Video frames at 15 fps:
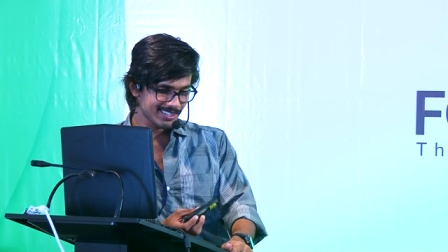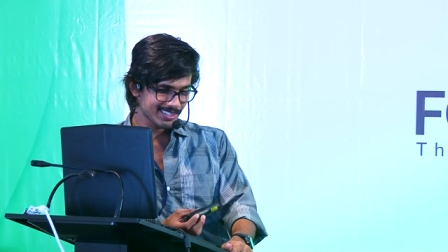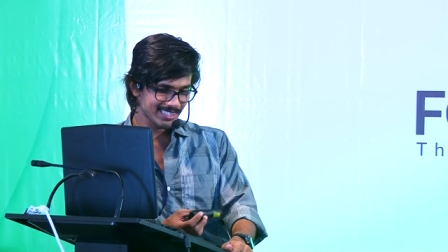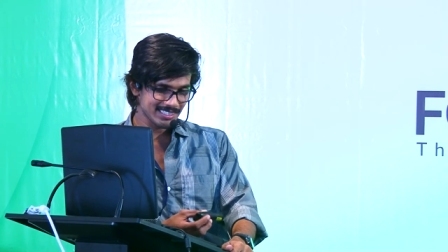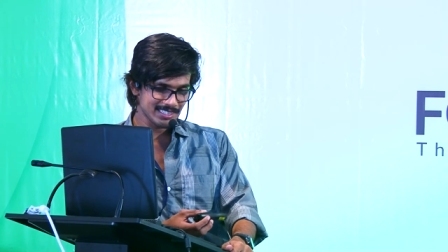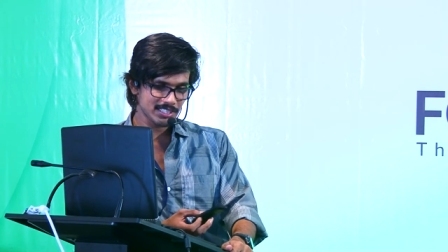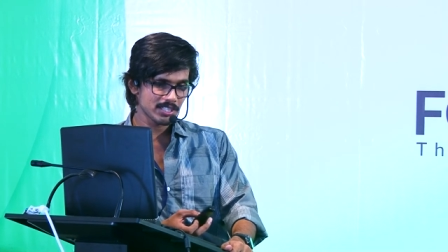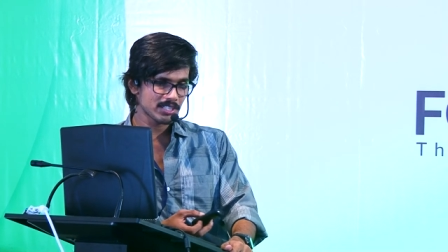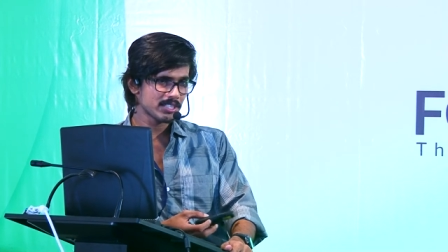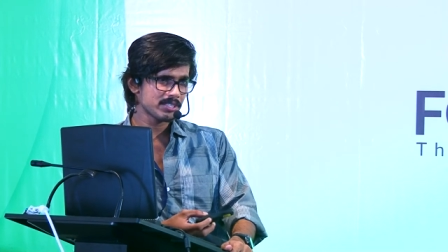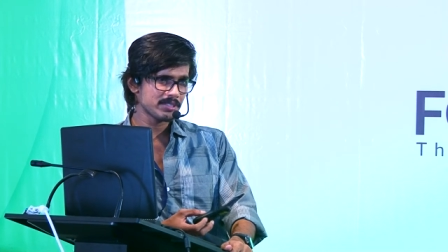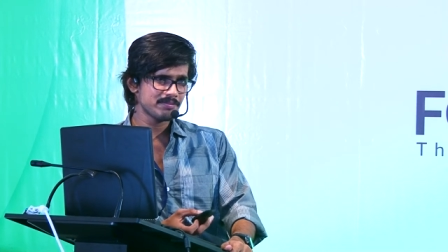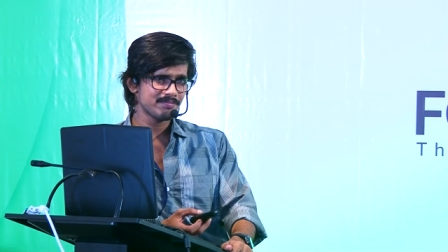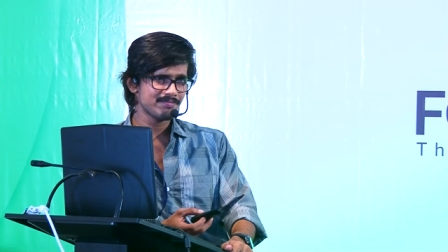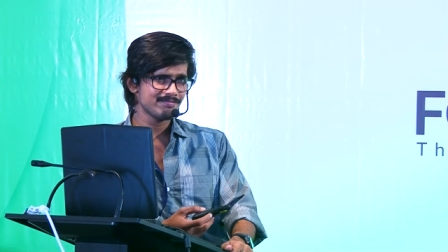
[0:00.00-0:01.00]
and
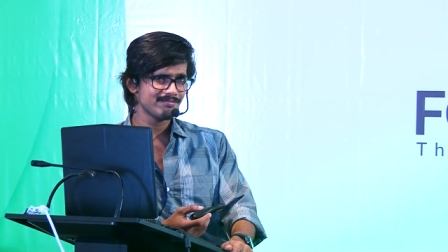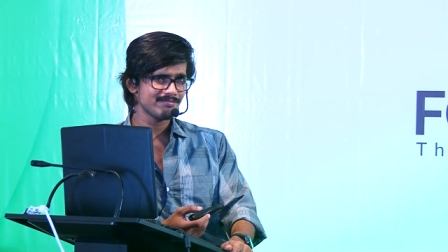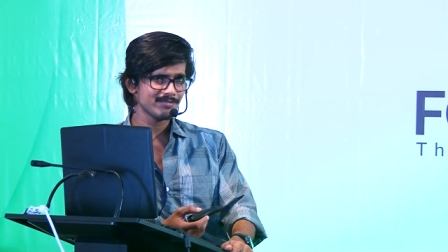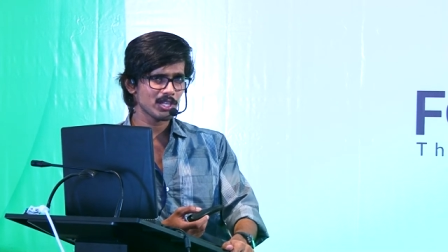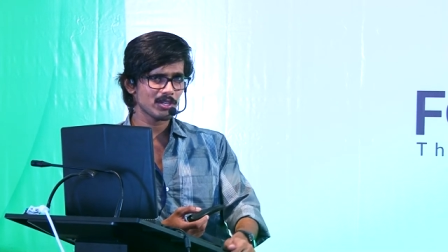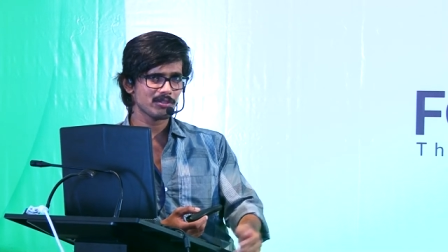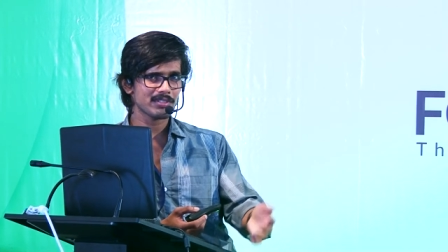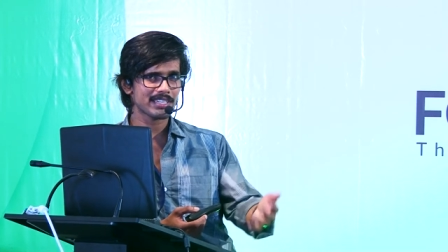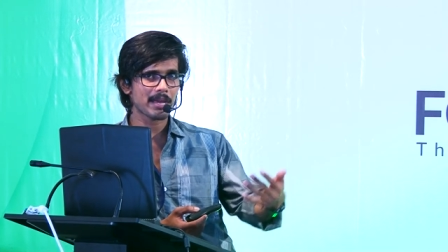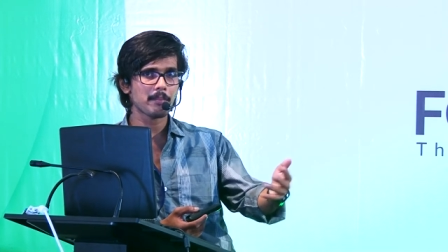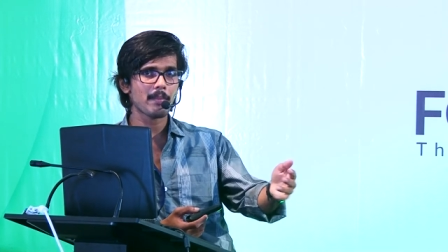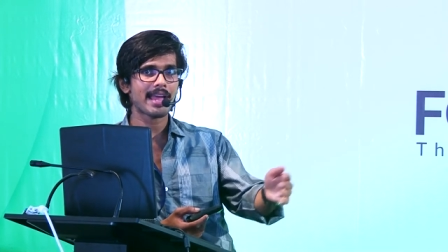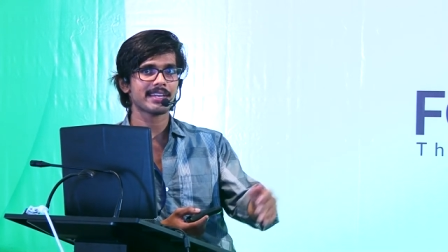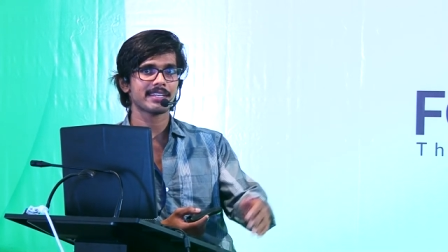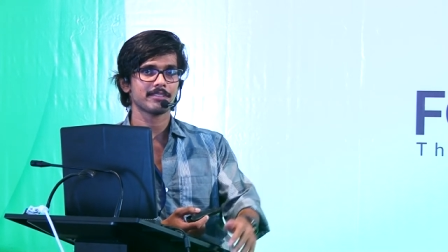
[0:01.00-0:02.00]
now we can
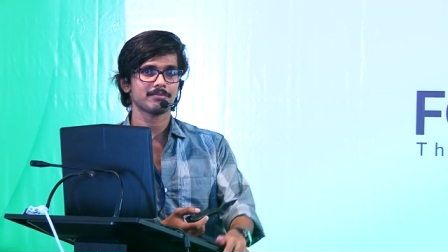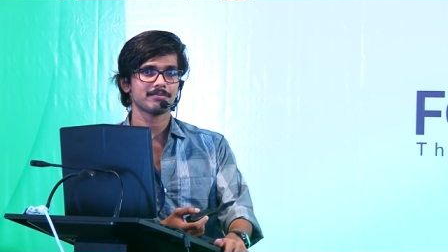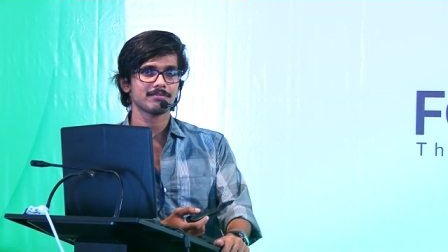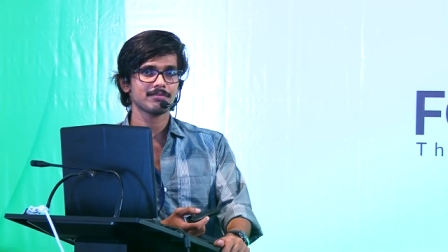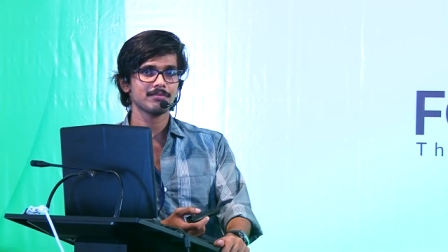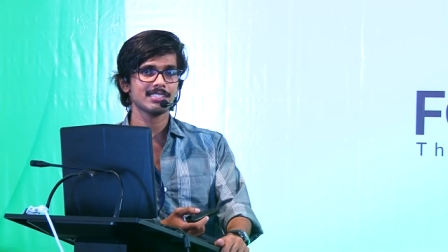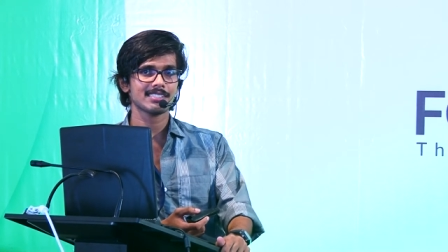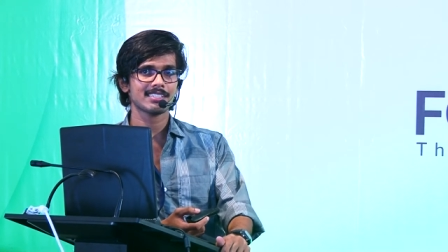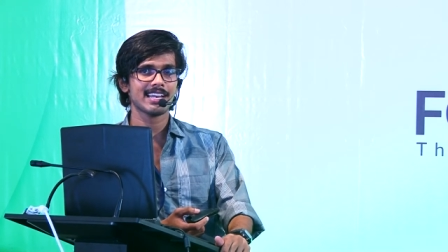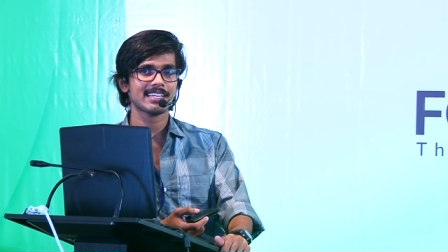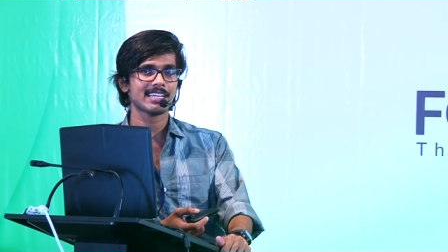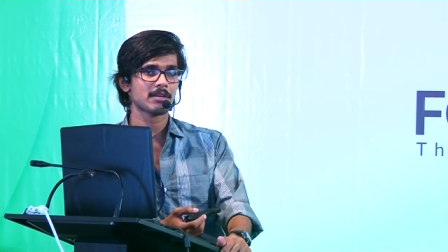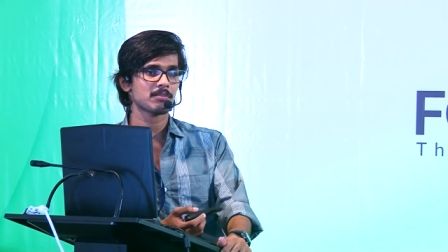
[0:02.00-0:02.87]
ban him means like